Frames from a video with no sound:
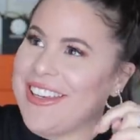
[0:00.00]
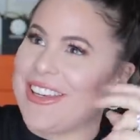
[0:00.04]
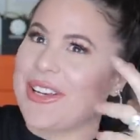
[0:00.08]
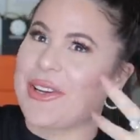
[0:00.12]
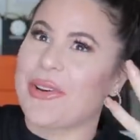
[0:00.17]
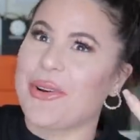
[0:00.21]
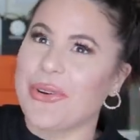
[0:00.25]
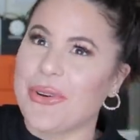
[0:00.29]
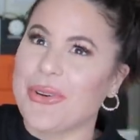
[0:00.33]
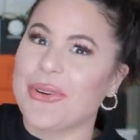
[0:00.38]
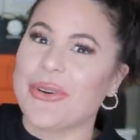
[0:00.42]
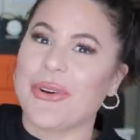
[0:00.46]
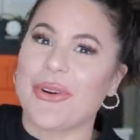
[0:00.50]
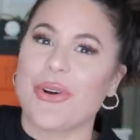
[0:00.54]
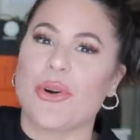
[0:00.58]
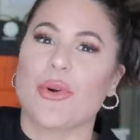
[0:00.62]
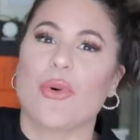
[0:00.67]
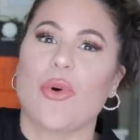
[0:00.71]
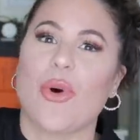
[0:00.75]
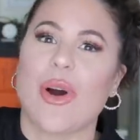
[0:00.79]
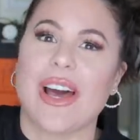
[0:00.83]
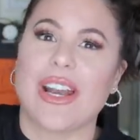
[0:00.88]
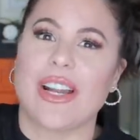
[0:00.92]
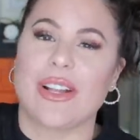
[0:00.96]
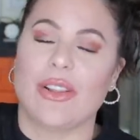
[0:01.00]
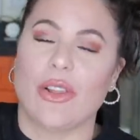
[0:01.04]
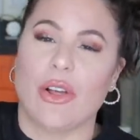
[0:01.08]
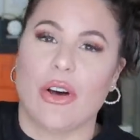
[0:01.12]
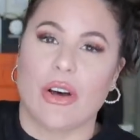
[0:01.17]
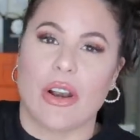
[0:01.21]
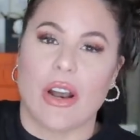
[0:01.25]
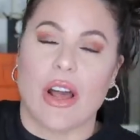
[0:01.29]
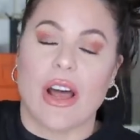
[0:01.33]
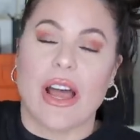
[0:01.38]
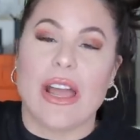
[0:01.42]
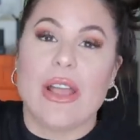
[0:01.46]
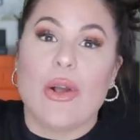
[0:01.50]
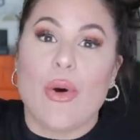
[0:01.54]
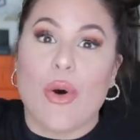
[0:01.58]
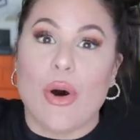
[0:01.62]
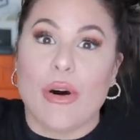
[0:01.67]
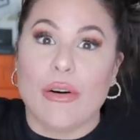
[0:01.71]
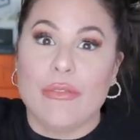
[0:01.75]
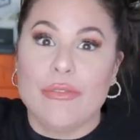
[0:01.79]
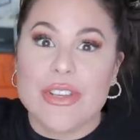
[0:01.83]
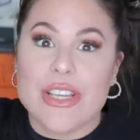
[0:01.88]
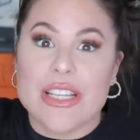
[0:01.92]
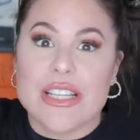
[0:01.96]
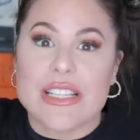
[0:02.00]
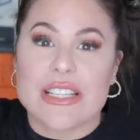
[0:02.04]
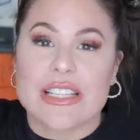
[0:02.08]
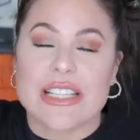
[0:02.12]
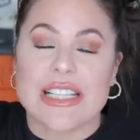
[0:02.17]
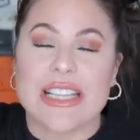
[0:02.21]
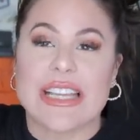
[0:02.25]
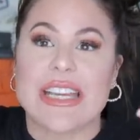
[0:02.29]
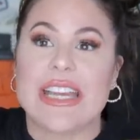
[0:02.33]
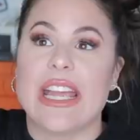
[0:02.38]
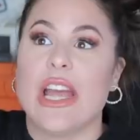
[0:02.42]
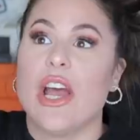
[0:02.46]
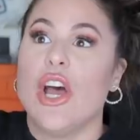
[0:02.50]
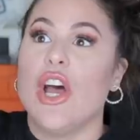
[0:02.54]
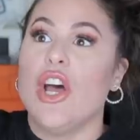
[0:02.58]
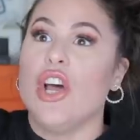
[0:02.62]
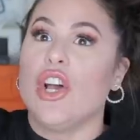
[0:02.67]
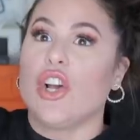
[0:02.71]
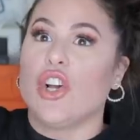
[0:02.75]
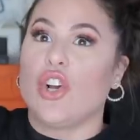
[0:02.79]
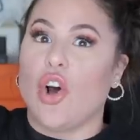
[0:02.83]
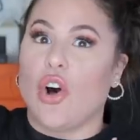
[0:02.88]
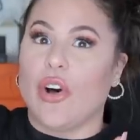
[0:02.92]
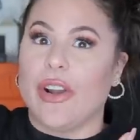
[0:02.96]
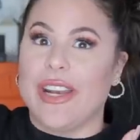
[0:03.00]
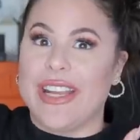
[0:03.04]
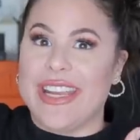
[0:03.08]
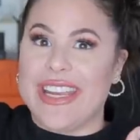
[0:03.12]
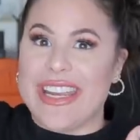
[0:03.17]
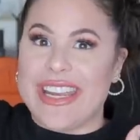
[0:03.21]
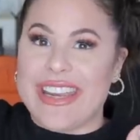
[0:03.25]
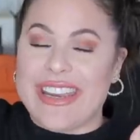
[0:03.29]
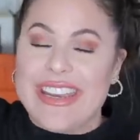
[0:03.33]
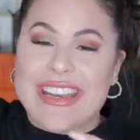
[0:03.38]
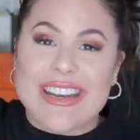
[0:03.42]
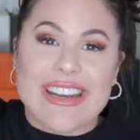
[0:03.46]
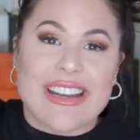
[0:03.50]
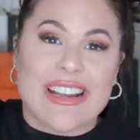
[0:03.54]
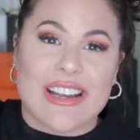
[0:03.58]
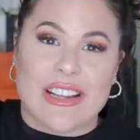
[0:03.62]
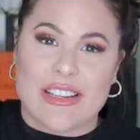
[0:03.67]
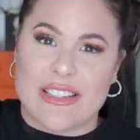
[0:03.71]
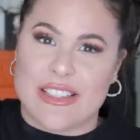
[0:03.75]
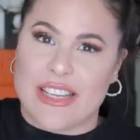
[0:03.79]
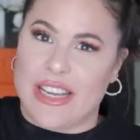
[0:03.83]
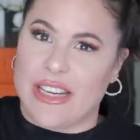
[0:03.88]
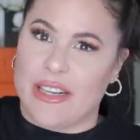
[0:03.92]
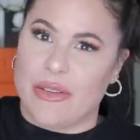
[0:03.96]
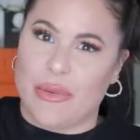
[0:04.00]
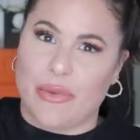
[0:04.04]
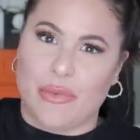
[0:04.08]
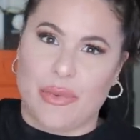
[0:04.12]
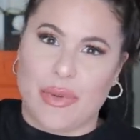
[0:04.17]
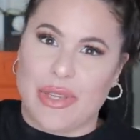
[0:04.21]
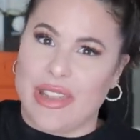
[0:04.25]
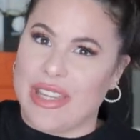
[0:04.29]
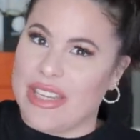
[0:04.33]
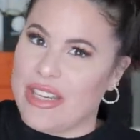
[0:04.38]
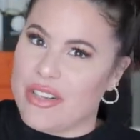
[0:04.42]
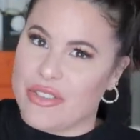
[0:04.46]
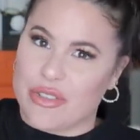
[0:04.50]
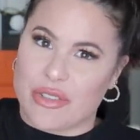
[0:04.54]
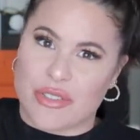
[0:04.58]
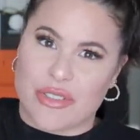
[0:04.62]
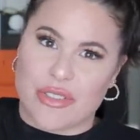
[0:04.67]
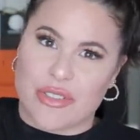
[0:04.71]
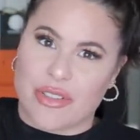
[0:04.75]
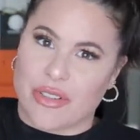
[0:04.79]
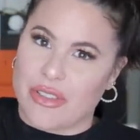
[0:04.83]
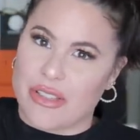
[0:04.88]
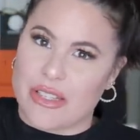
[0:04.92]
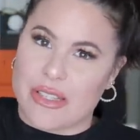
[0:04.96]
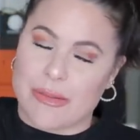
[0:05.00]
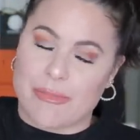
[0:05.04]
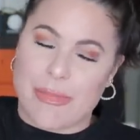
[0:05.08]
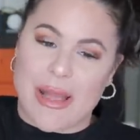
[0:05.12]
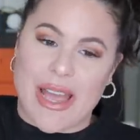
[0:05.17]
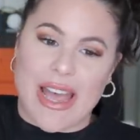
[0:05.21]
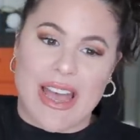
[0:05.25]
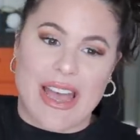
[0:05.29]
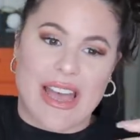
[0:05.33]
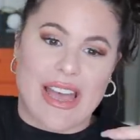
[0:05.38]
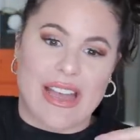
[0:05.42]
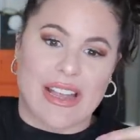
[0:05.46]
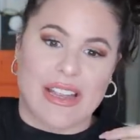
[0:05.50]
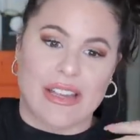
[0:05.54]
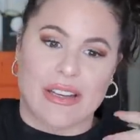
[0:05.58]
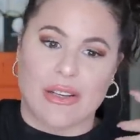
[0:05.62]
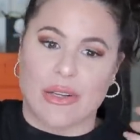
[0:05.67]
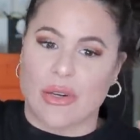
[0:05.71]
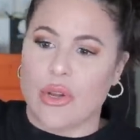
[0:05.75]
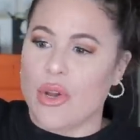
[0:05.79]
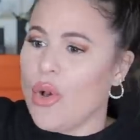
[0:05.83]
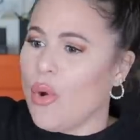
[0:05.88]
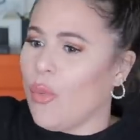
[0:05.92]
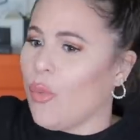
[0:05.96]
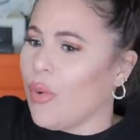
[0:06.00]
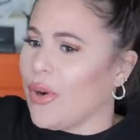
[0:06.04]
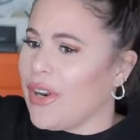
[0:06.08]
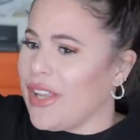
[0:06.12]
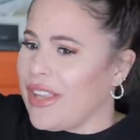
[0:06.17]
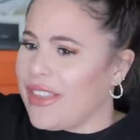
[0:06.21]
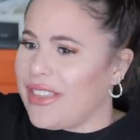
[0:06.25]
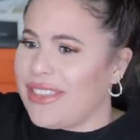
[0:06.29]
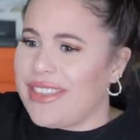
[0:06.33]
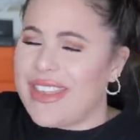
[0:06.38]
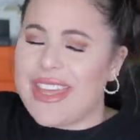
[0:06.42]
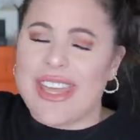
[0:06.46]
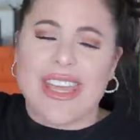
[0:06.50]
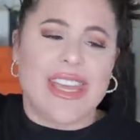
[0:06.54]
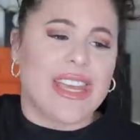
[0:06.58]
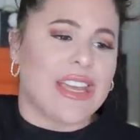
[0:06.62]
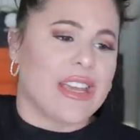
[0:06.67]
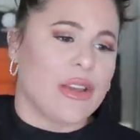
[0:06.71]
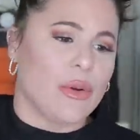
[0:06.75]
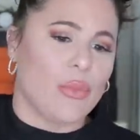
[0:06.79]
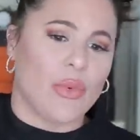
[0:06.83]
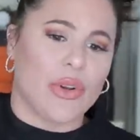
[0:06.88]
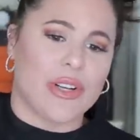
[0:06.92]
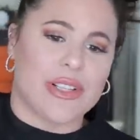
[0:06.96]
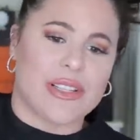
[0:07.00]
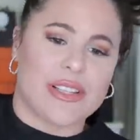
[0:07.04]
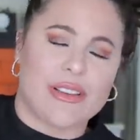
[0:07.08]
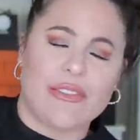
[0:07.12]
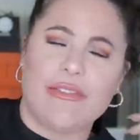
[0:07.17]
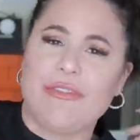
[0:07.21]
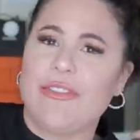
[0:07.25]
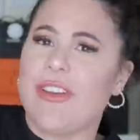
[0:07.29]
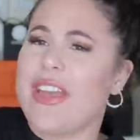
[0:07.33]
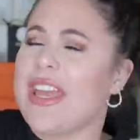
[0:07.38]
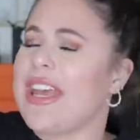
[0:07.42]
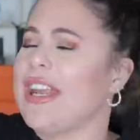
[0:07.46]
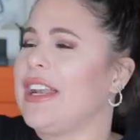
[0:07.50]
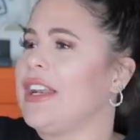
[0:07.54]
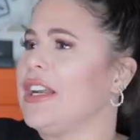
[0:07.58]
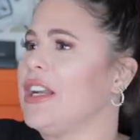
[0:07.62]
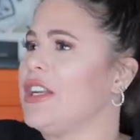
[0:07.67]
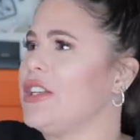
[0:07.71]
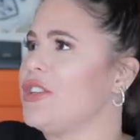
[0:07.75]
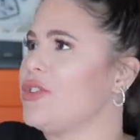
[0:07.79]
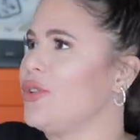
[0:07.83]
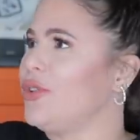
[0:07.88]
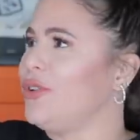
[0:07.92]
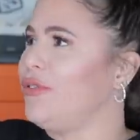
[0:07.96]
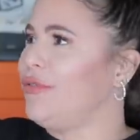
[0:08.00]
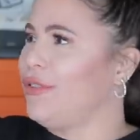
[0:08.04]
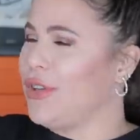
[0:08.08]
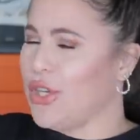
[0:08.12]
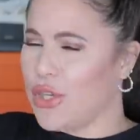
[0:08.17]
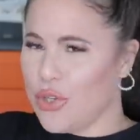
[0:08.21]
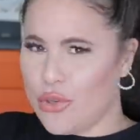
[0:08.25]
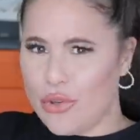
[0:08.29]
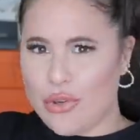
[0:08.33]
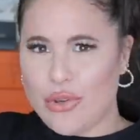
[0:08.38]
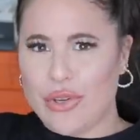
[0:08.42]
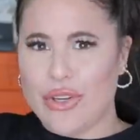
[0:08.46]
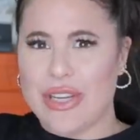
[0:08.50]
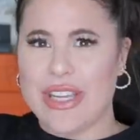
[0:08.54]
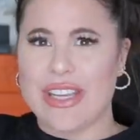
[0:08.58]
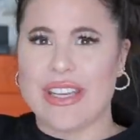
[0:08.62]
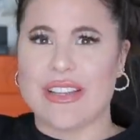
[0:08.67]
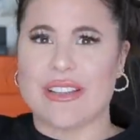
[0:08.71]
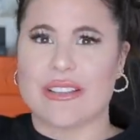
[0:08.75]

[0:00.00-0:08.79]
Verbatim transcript: It caught on quite a lot. I obviously got inundated with interest on this bag and what do you think and what does it fit and is it good for uni?